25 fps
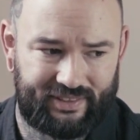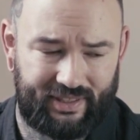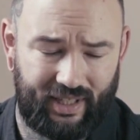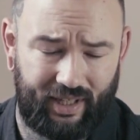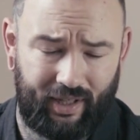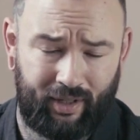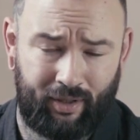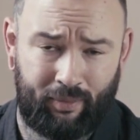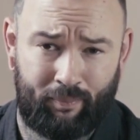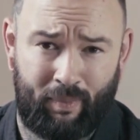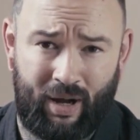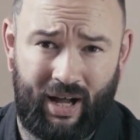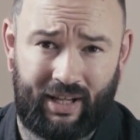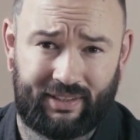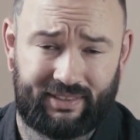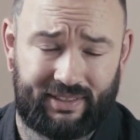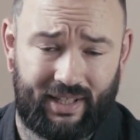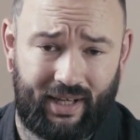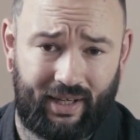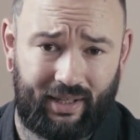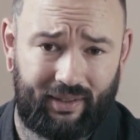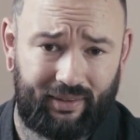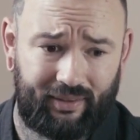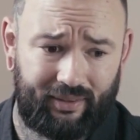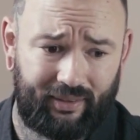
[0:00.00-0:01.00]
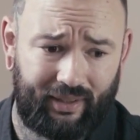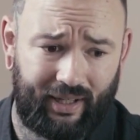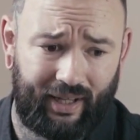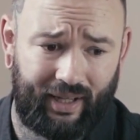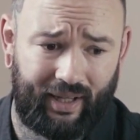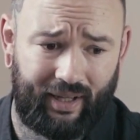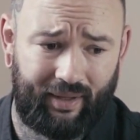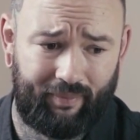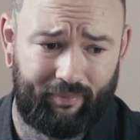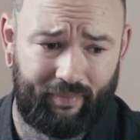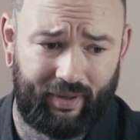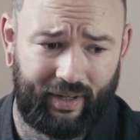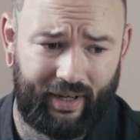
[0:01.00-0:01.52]
to
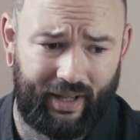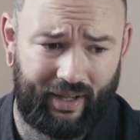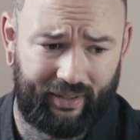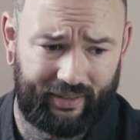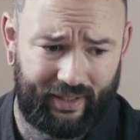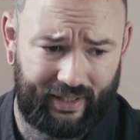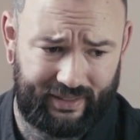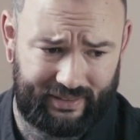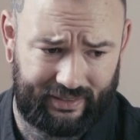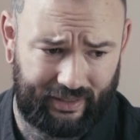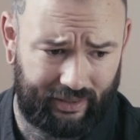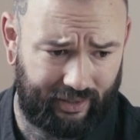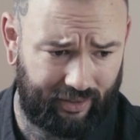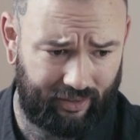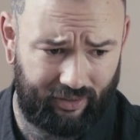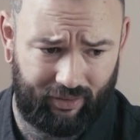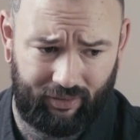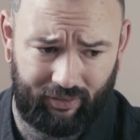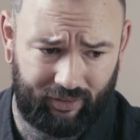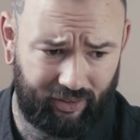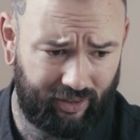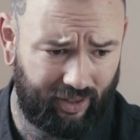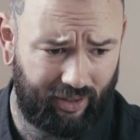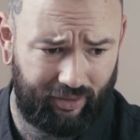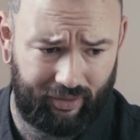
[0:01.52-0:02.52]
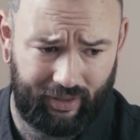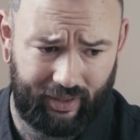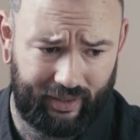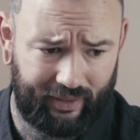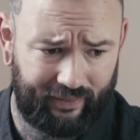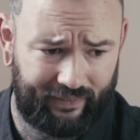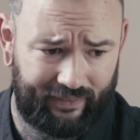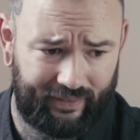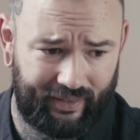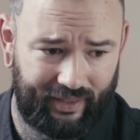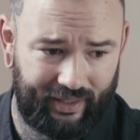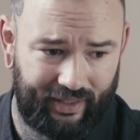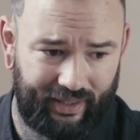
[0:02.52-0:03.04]
Ihumātao and how that's like an ongoing
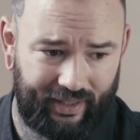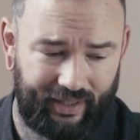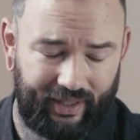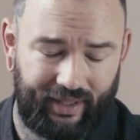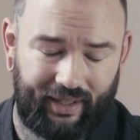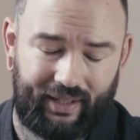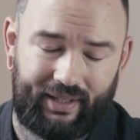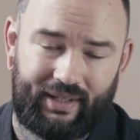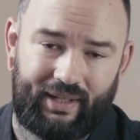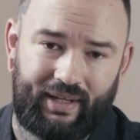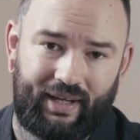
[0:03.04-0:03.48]
thing,